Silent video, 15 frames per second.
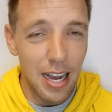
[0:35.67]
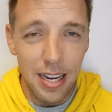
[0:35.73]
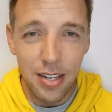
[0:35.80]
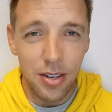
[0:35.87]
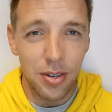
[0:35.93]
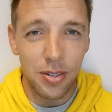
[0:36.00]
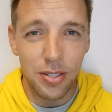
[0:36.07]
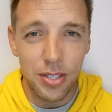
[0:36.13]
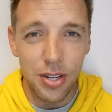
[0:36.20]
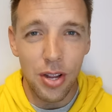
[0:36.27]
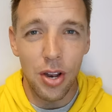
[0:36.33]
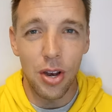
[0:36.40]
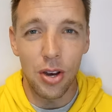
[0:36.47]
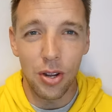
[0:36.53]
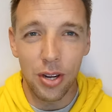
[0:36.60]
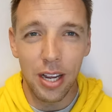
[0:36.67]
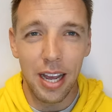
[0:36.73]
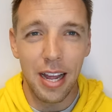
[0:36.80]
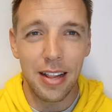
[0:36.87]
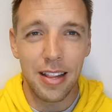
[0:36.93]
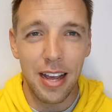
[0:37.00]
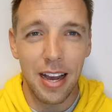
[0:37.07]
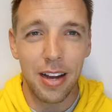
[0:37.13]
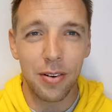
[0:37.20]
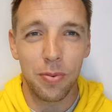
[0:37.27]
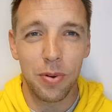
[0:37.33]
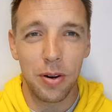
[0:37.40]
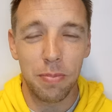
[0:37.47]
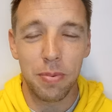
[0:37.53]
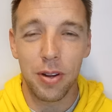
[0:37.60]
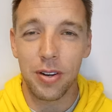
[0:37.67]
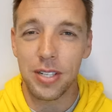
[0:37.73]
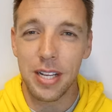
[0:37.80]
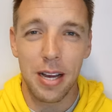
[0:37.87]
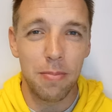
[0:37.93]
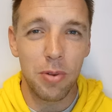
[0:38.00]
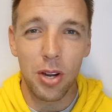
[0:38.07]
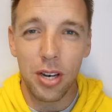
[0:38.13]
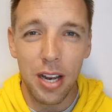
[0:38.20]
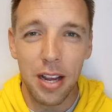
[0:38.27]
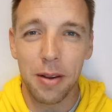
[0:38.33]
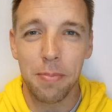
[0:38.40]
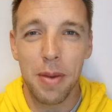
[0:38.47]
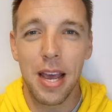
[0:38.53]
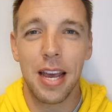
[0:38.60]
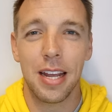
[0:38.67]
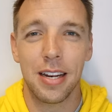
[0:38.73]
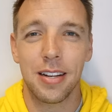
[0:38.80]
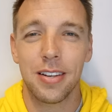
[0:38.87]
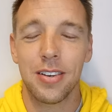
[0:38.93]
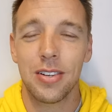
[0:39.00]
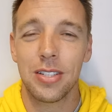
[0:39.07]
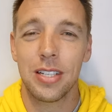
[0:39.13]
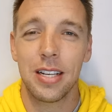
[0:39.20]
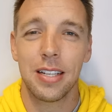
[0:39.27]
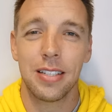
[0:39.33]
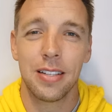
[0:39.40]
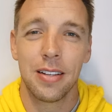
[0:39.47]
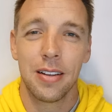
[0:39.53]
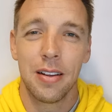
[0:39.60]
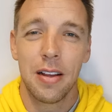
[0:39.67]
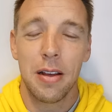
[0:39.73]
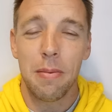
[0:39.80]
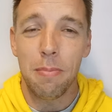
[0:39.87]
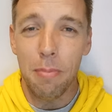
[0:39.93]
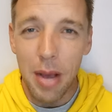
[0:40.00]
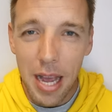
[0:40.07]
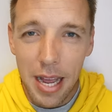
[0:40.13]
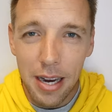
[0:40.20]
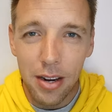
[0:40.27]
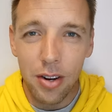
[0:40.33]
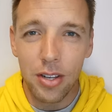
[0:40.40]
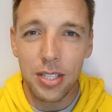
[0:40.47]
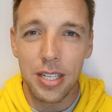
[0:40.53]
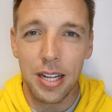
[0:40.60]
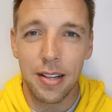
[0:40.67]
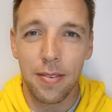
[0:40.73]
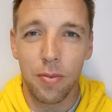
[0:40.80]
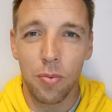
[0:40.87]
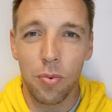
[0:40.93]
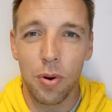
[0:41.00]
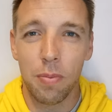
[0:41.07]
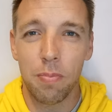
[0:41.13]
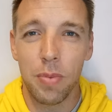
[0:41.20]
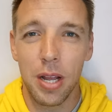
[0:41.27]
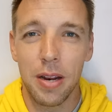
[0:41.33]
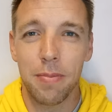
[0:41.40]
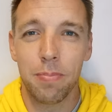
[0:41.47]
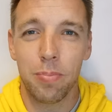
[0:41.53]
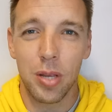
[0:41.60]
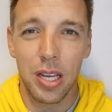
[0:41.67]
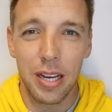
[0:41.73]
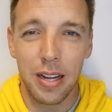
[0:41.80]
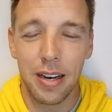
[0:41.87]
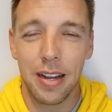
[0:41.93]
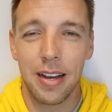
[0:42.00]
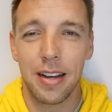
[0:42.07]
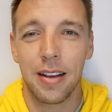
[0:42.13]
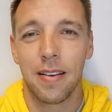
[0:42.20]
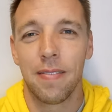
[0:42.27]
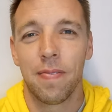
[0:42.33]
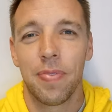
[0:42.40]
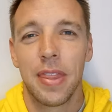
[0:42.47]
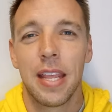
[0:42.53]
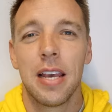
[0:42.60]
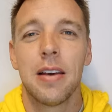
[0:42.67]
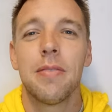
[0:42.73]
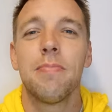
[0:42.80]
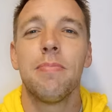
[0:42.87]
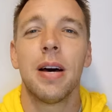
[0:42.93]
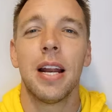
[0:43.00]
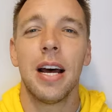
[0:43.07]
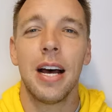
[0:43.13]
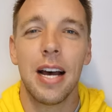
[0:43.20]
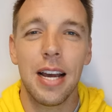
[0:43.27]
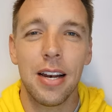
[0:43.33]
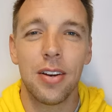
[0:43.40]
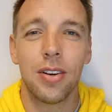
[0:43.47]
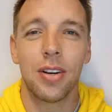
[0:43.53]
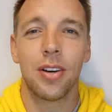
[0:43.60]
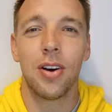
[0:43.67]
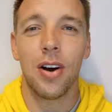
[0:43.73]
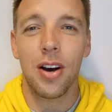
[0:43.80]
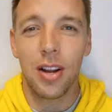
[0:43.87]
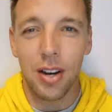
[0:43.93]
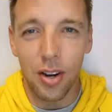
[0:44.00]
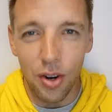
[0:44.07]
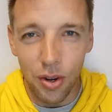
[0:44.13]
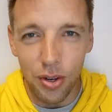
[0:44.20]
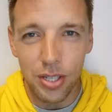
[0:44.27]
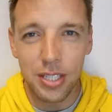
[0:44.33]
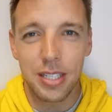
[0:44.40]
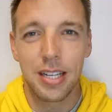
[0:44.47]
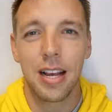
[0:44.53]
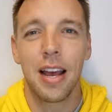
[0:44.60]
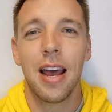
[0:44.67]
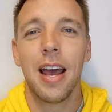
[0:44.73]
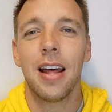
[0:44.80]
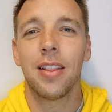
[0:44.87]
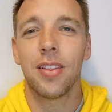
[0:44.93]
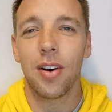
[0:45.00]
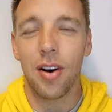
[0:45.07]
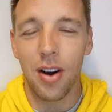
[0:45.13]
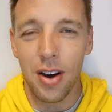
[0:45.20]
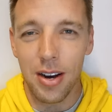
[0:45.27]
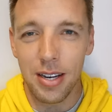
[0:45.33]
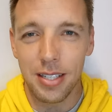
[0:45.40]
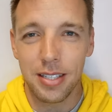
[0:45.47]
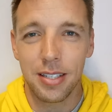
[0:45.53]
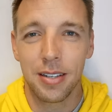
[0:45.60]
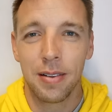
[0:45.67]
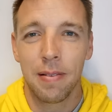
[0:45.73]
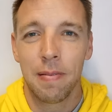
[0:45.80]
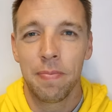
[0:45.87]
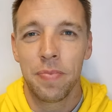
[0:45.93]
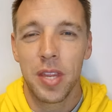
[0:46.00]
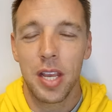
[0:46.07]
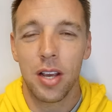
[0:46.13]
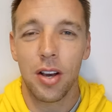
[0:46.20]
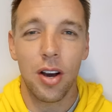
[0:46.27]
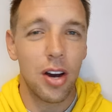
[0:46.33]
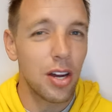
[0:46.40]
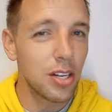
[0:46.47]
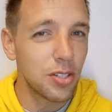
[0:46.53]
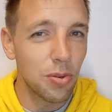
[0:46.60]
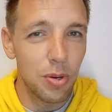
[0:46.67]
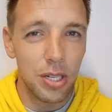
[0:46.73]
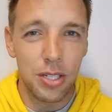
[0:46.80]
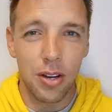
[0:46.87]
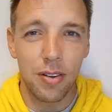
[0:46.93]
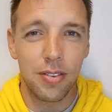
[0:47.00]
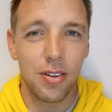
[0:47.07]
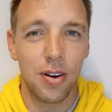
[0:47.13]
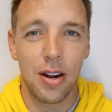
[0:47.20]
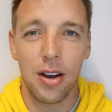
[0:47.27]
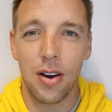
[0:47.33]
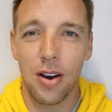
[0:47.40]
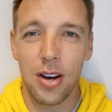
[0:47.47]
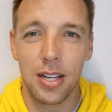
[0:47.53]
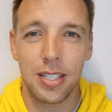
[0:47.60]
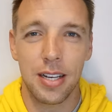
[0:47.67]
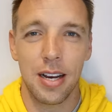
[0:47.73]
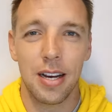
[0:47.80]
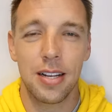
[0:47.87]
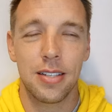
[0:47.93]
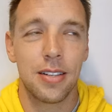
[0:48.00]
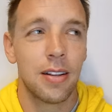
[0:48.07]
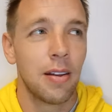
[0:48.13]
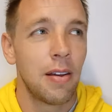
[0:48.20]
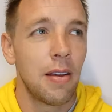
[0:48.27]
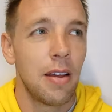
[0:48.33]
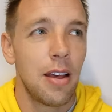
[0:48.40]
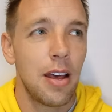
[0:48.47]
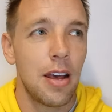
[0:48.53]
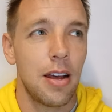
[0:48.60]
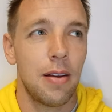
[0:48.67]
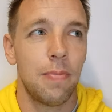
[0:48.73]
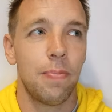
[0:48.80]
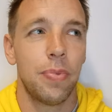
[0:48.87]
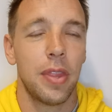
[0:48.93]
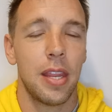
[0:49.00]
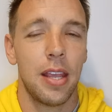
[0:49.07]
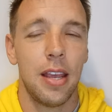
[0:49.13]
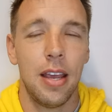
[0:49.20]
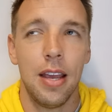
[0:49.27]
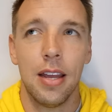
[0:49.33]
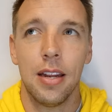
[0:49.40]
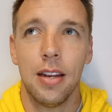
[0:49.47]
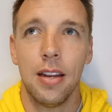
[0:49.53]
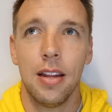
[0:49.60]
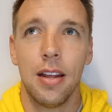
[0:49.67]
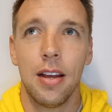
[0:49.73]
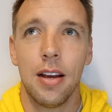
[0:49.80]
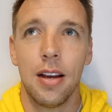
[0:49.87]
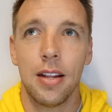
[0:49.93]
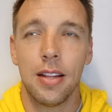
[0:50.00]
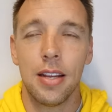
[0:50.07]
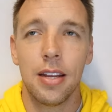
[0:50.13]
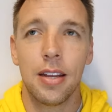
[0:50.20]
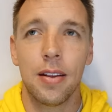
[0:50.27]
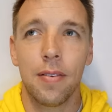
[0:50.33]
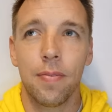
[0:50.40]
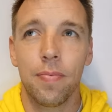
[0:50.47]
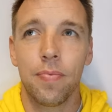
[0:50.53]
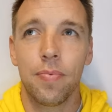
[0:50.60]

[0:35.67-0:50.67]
don't look at the outward appearance. I'm not like man, God says. Man looks at what men appear like, but God looks at the heart. God is always after our hearts, guys. And I think